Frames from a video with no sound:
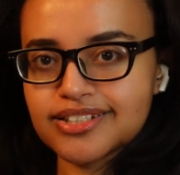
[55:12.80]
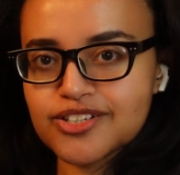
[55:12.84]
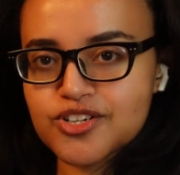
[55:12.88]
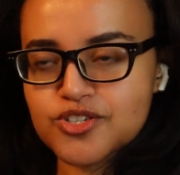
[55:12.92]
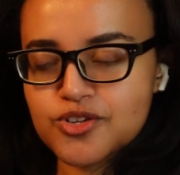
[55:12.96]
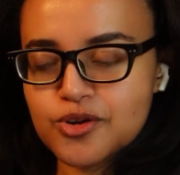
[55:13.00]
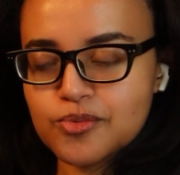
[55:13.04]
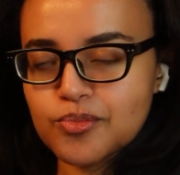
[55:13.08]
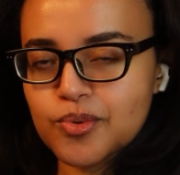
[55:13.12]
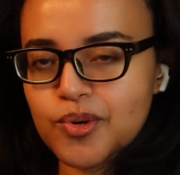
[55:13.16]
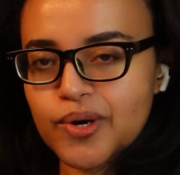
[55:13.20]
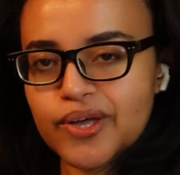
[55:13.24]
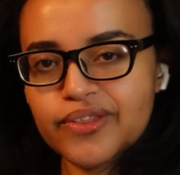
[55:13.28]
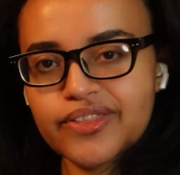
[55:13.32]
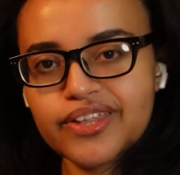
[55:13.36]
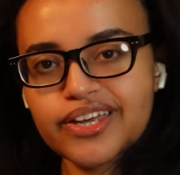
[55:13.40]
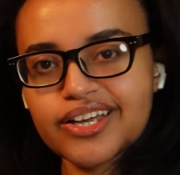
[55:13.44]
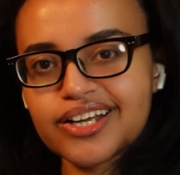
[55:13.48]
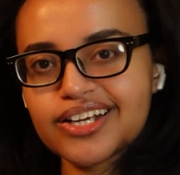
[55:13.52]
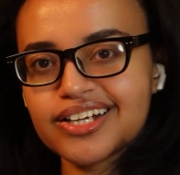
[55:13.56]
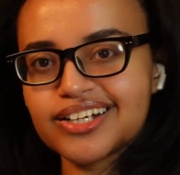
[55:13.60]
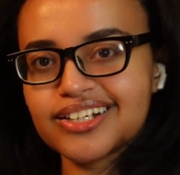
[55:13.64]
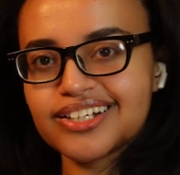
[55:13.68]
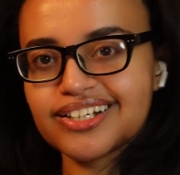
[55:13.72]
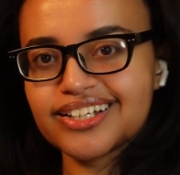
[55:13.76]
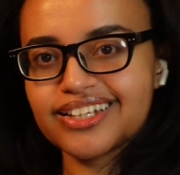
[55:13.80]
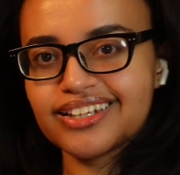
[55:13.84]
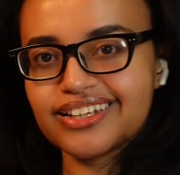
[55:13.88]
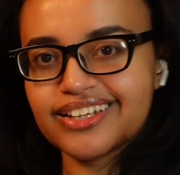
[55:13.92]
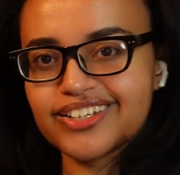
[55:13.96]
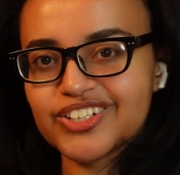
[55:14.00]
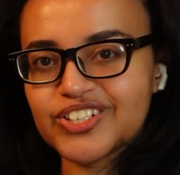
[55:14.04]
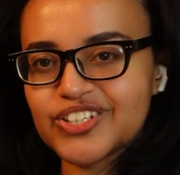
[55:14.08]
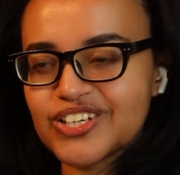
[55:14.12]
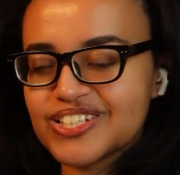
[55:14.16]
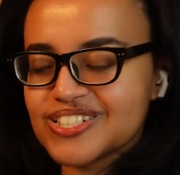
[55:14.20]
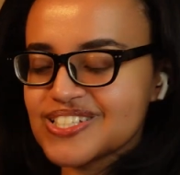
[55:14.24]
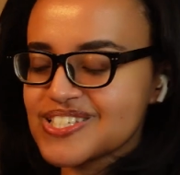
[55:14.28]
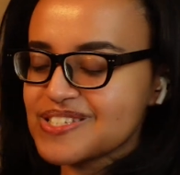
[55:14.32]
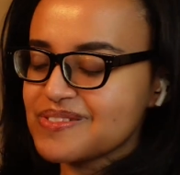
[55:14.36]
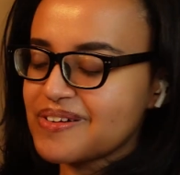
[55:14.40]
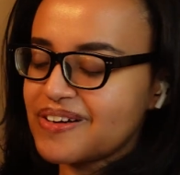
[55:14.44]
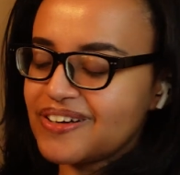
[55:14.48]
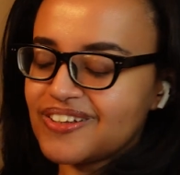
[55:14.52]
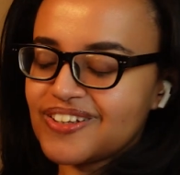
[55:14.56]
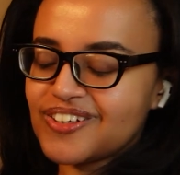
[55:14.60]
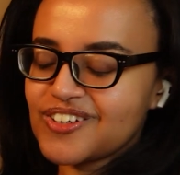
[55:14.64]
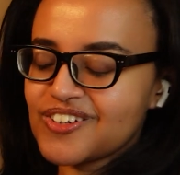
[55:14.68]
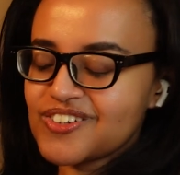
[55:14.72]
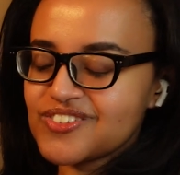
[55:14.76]
there's her boy there and like she has a
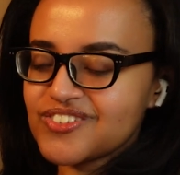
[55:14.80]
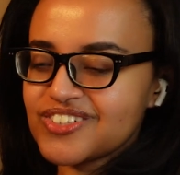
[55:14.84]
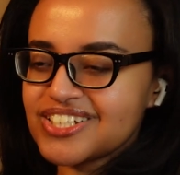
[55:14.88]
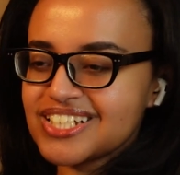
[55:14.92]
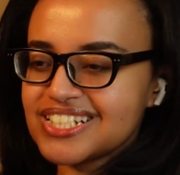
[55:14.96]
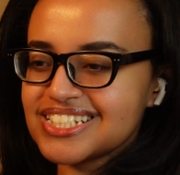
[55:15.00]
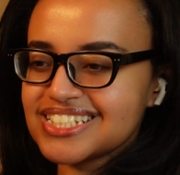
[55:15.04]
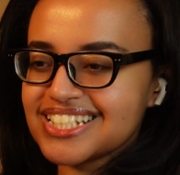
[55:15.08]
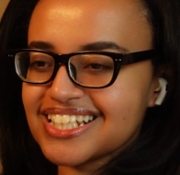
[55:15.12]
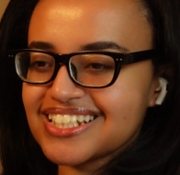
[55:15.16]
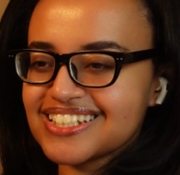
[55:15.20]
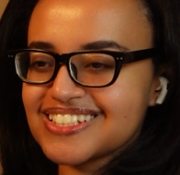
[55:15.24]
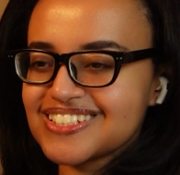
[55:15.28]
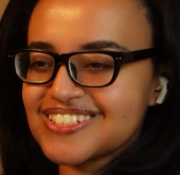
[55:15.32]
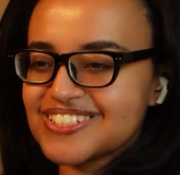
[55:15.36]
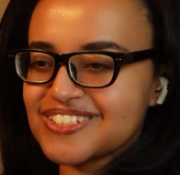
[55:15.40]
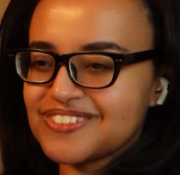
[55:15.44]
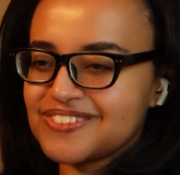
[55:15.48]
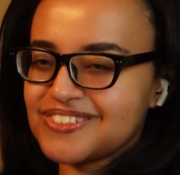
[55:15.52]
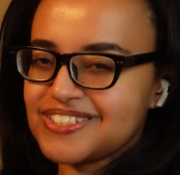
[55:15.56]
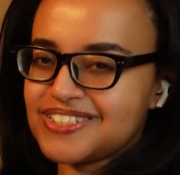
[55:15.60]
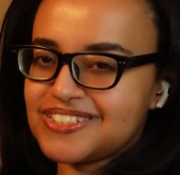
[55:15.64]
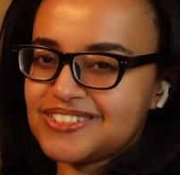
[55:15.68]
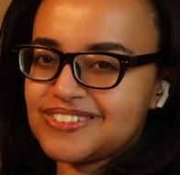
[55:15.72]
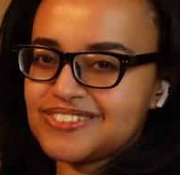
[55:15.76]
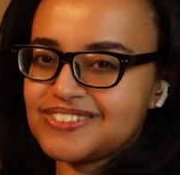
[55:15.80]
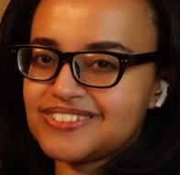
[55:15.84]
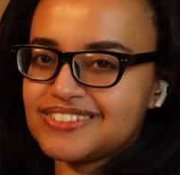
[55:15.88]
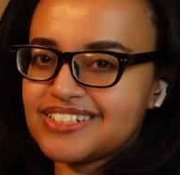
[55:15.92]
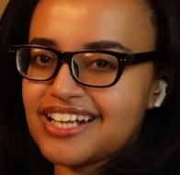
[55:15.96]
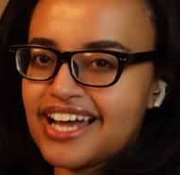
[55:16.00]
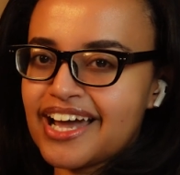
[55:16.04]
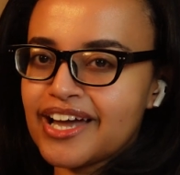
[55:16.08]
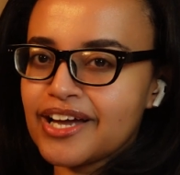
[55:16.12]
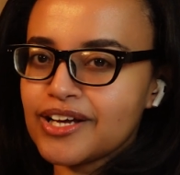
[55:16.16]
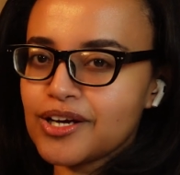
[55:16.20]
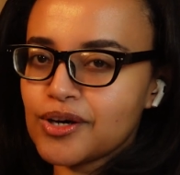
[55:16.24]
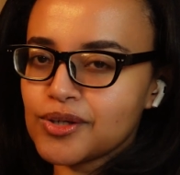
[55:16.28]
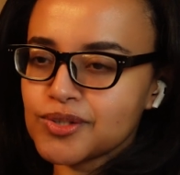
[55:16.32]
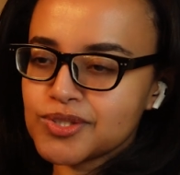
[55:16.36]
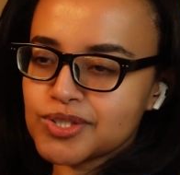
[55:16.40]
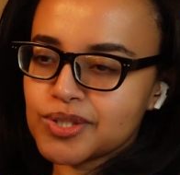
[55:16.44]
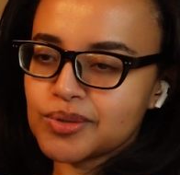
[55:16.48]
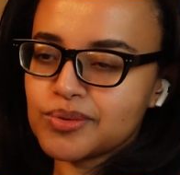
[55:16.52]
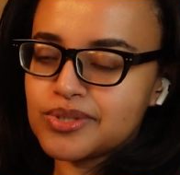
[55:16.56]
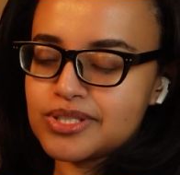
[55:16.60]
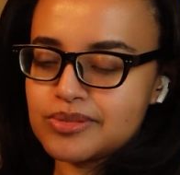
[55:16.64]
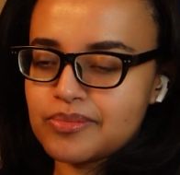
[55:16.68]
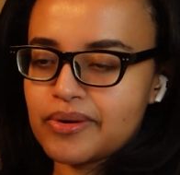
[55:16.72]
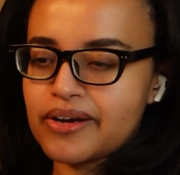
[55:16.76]
smile on her face. Like that's so cute. I also
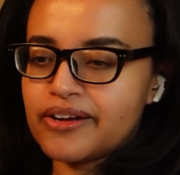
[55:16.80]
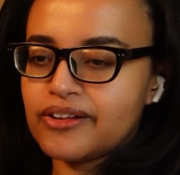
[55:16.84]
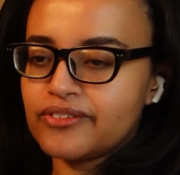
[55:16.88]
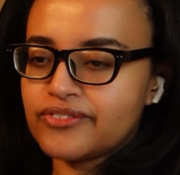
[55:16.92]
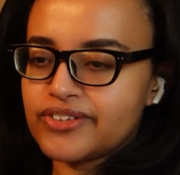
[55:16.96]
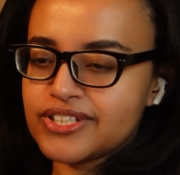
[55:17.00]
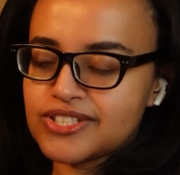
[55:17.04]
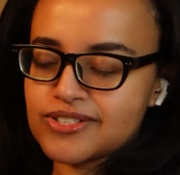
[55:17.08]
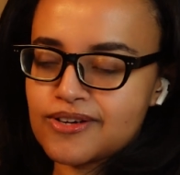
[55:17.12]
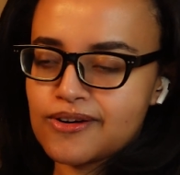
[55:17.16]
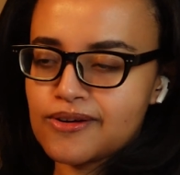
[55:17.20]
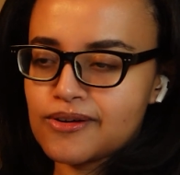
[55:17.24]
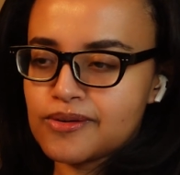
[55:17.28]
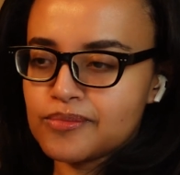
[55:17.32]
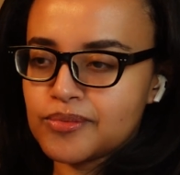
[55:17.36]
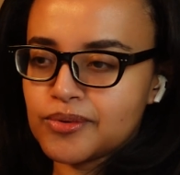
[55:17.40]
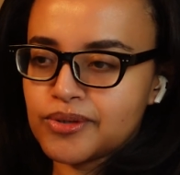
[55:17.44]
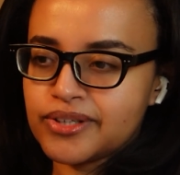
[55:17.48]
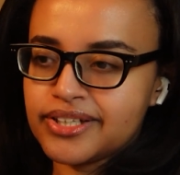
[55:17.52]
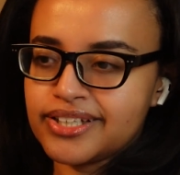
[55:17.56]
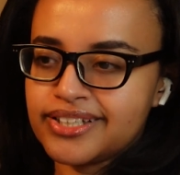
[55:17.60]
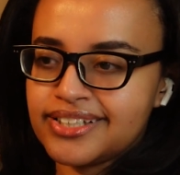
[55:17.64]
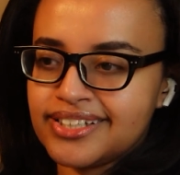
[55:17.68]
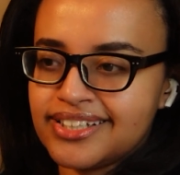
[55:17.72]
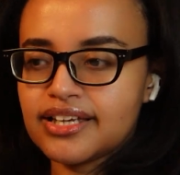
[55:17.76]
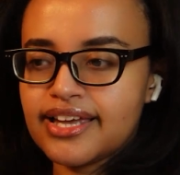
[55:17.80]
would smile if I saw our boy.